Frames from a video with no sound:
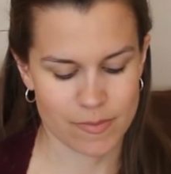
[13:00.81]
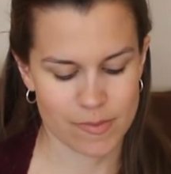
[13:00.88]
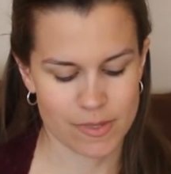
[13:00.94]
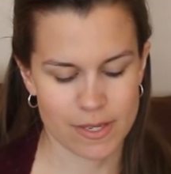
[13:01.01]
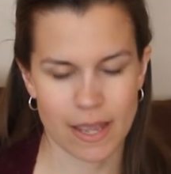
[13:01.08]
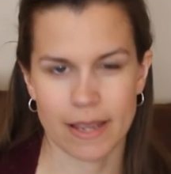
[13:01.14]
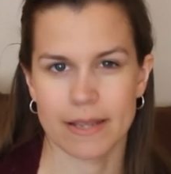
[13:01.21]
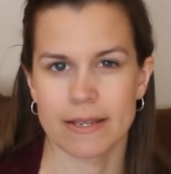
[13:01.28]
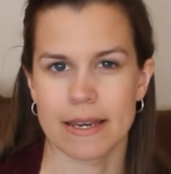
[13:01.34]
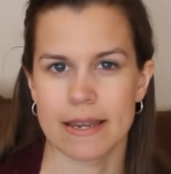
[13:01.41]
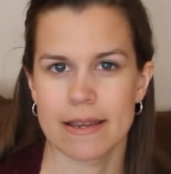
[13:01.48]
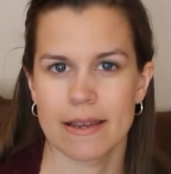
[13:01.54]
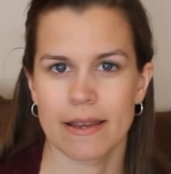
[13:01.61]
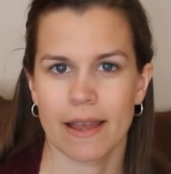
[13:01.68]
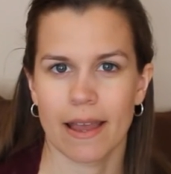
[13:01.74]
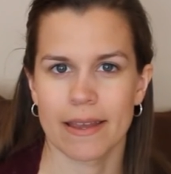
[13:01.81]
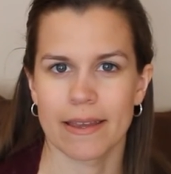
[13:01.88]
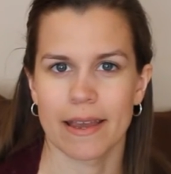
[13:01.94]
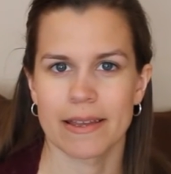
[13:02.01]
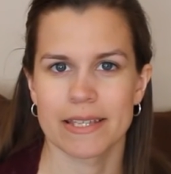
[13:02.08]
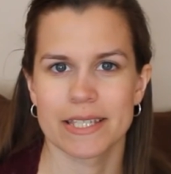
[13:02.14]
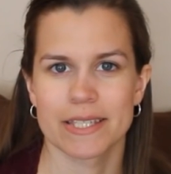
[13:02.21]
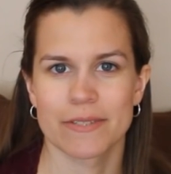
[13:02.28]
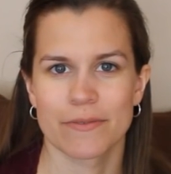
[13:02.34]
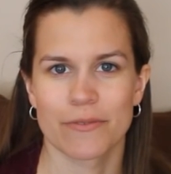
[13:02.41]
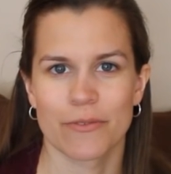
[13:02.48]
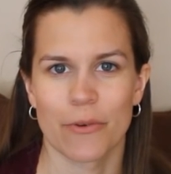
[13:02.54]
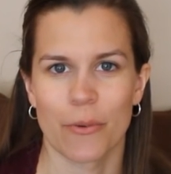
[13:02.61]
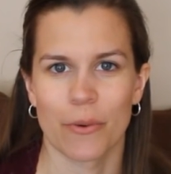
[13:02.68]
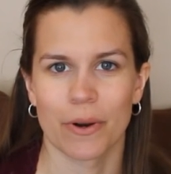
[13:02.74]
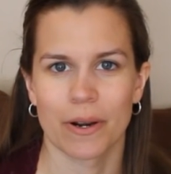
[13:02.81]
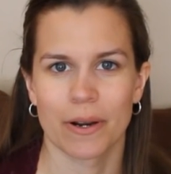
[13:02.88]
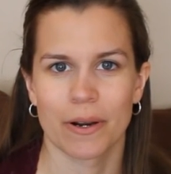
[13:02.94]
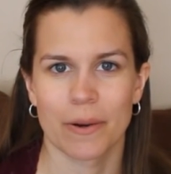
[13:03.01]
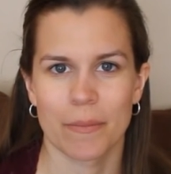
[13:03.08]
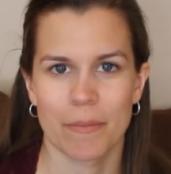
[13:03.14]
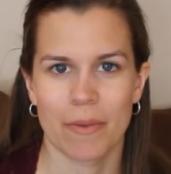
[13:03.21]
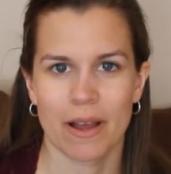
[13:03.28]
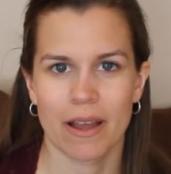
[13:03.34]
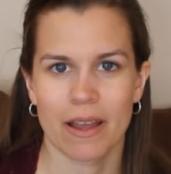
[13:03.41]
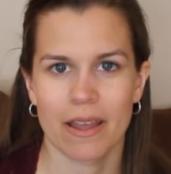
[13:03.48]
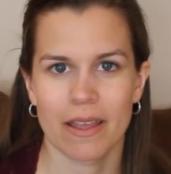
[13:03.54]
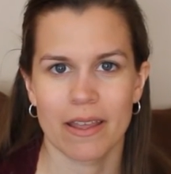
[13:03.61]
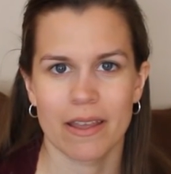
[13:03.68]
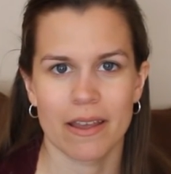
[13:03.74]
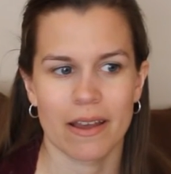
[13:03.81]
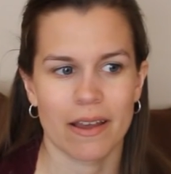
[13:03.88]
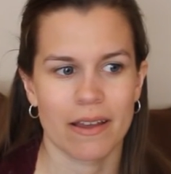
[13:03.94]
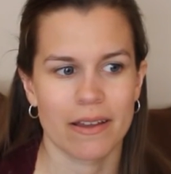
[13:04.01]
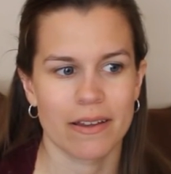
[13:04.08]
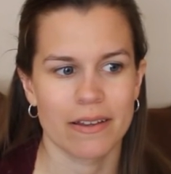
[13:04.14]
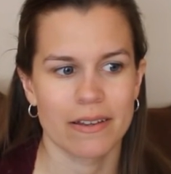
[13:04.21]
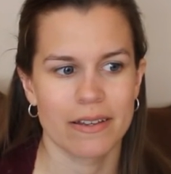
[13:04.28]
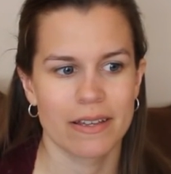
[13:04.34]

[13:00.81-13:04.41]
technique, I guess, for my uh,